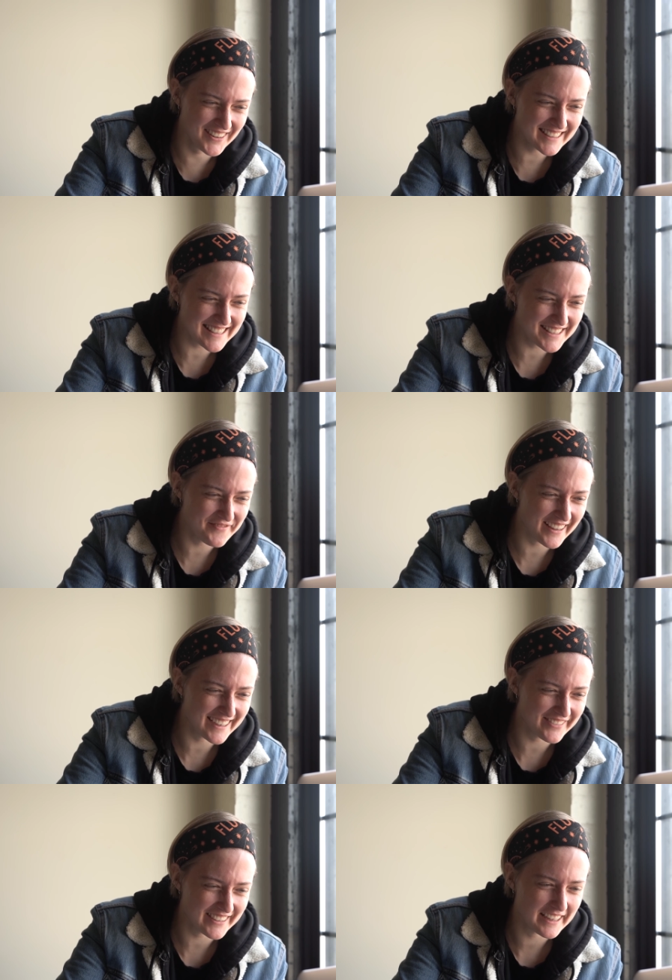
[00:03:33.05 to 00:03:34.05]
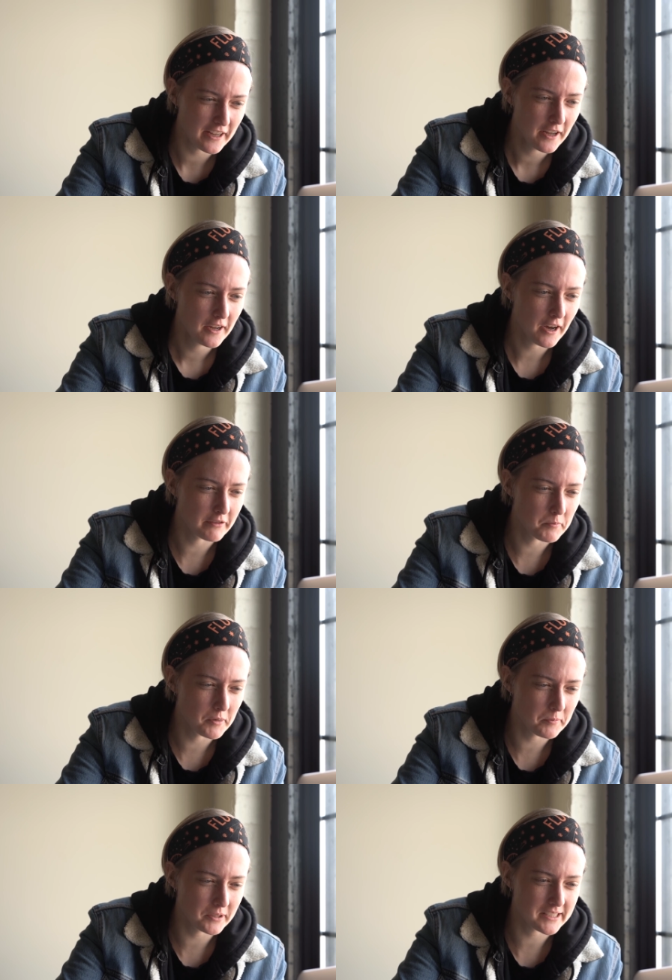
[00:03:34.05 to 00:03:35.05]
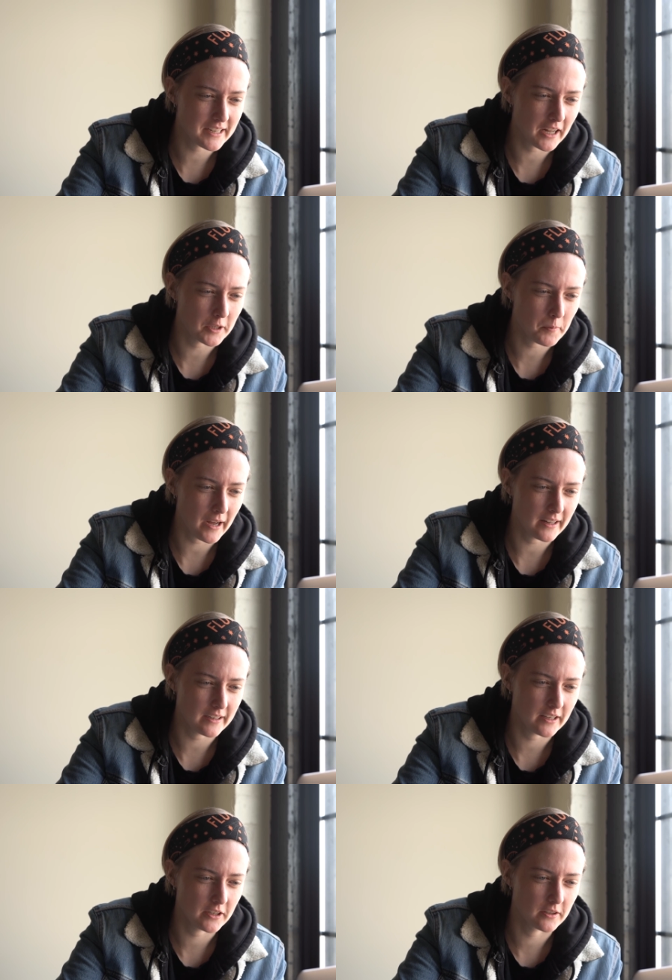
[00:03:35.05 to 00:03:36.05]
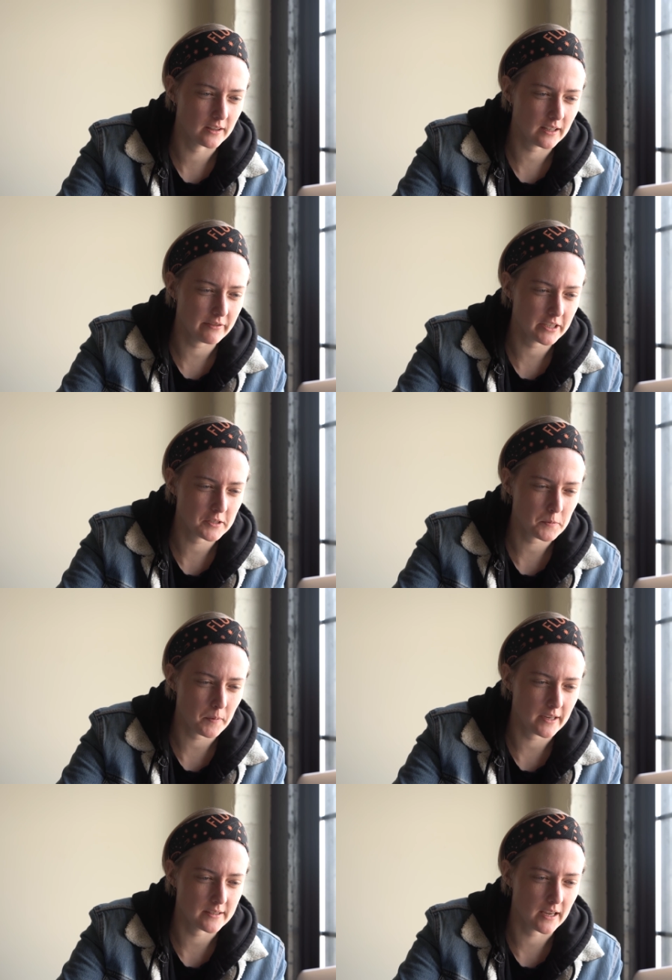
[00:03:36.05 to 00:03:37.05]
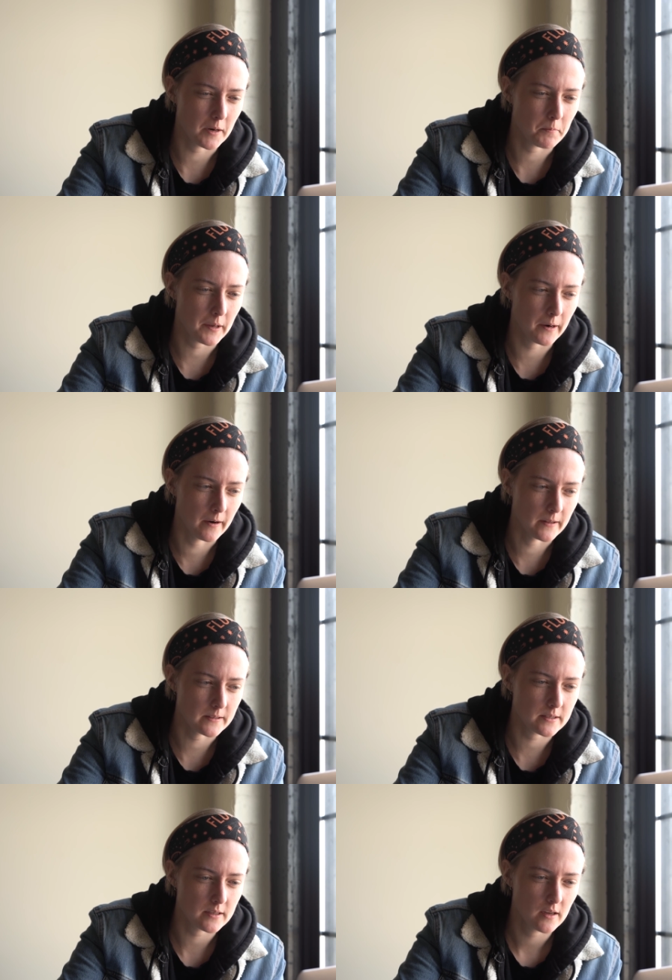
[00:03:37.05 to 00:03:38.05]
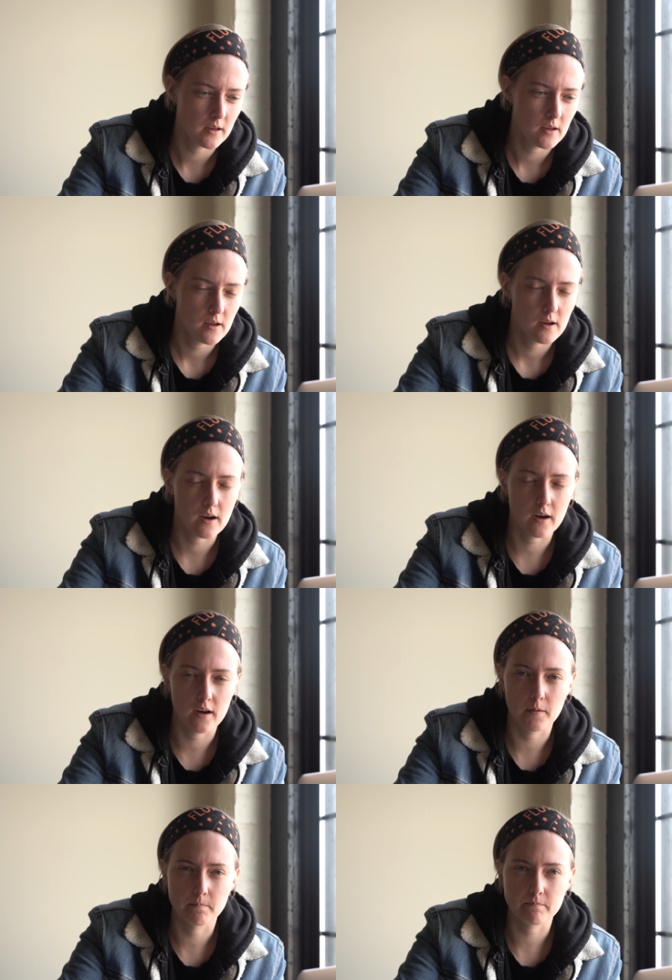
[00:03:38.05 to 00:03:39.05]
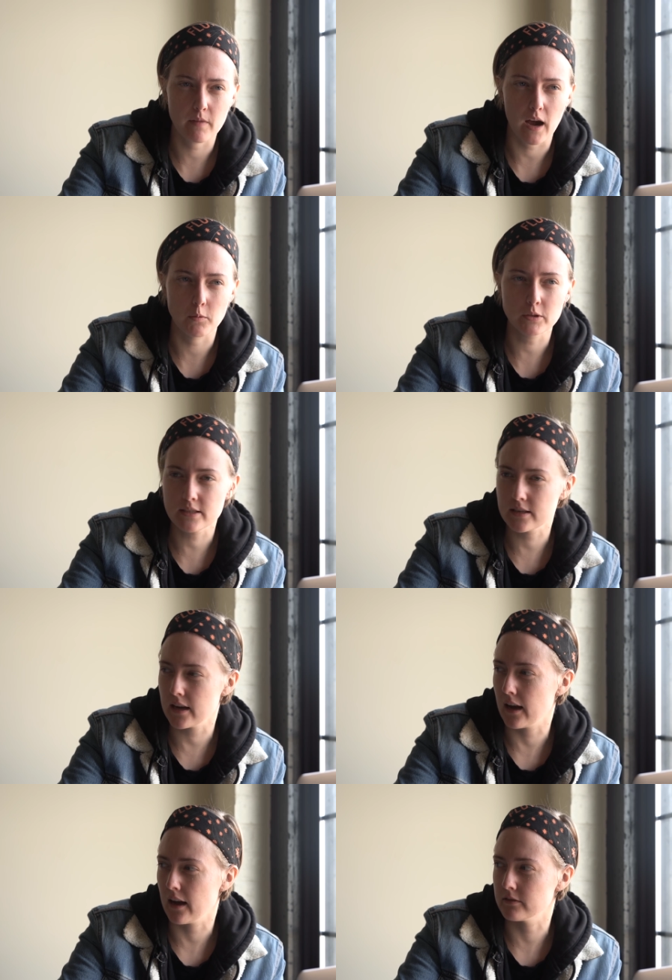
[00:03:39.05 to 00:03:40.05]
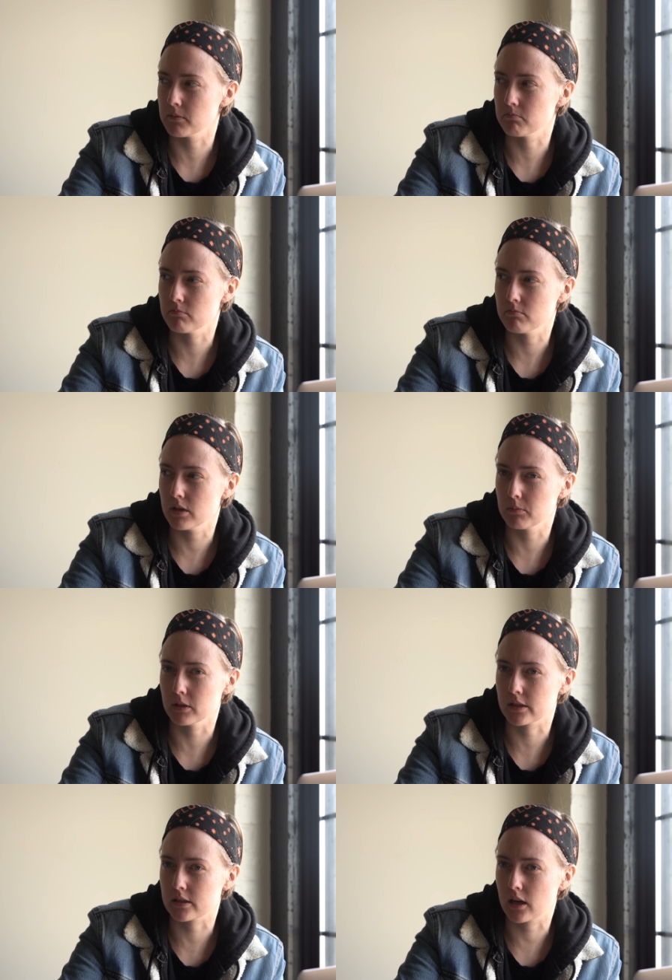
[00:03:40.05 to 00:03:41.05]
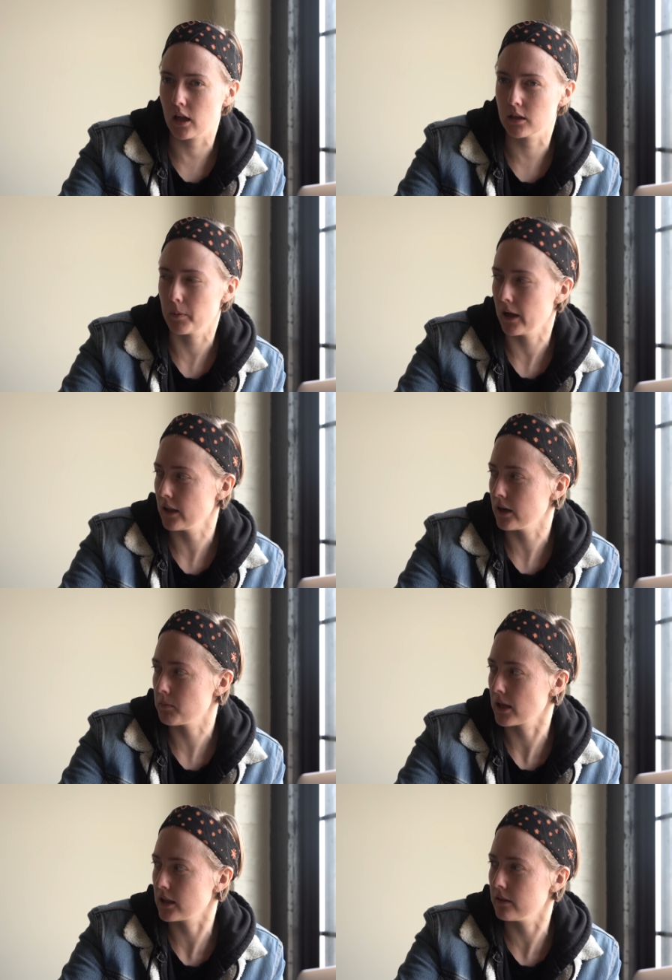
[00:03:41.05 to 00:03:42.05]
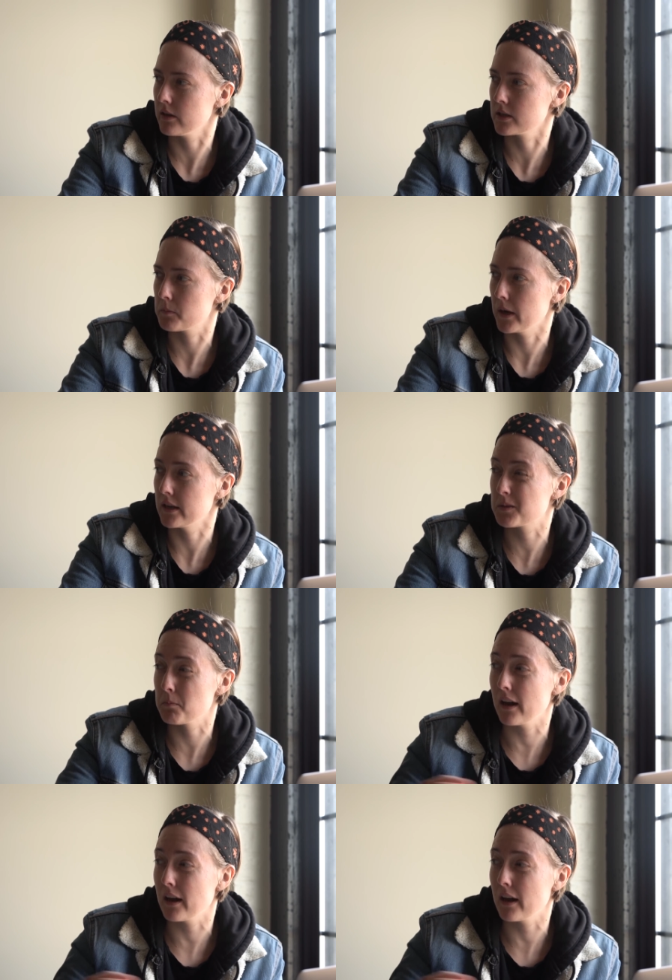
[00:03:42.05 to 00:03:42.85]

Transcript: What's the benefit of a minimalist color palette in your living space and appearance? Um, I wouldn't say I have a minimalist color palette in my living space.